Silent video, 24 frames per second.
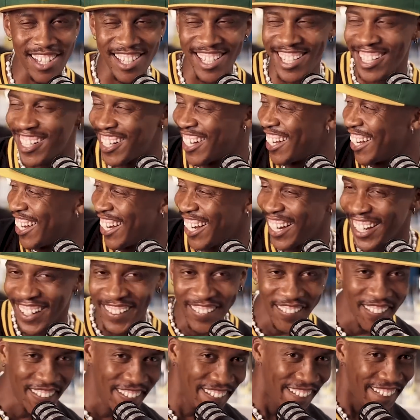months.
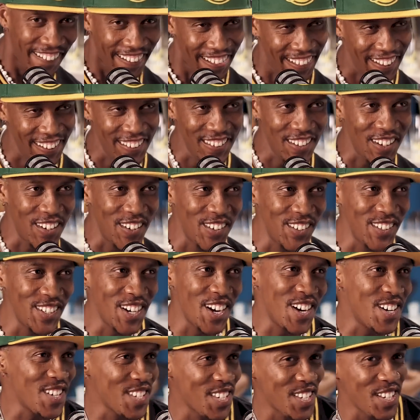you know, who
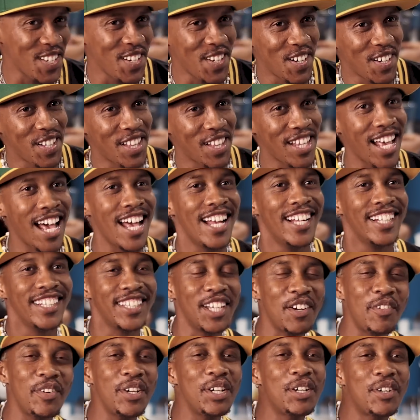knows? You know, the,
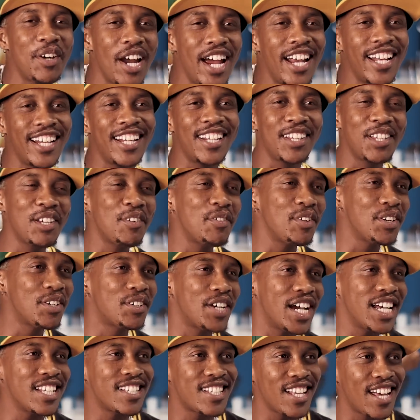the, regret, the
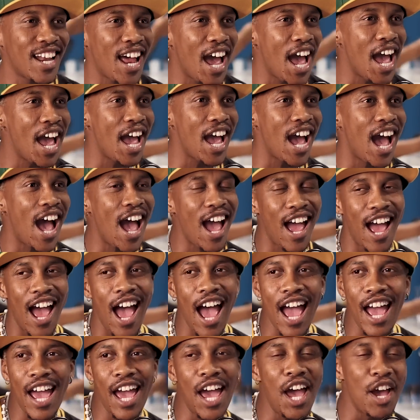regrets that I,
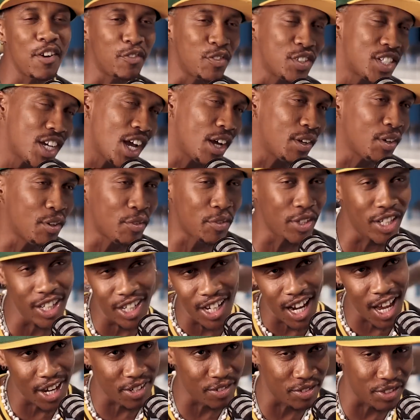I I have, which are not
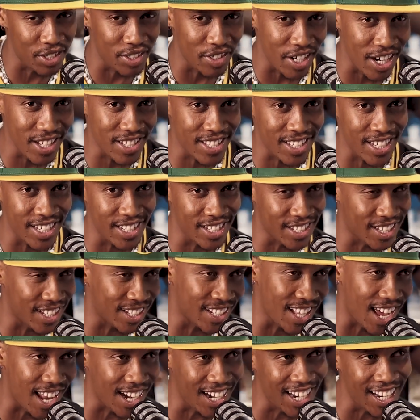really like regrets or
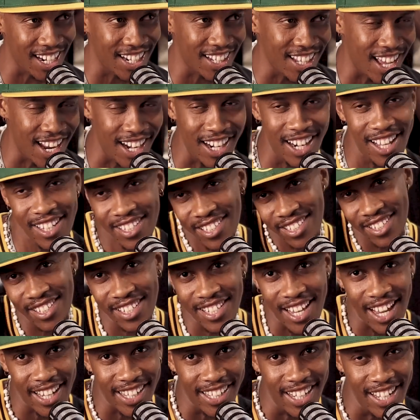anything, that le- that
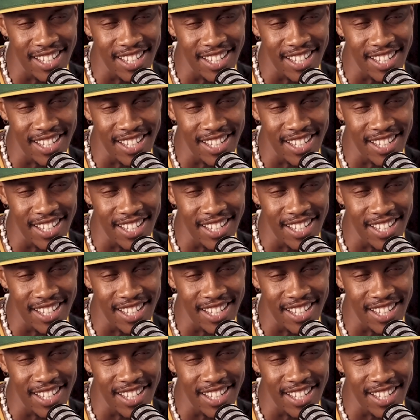lessons, I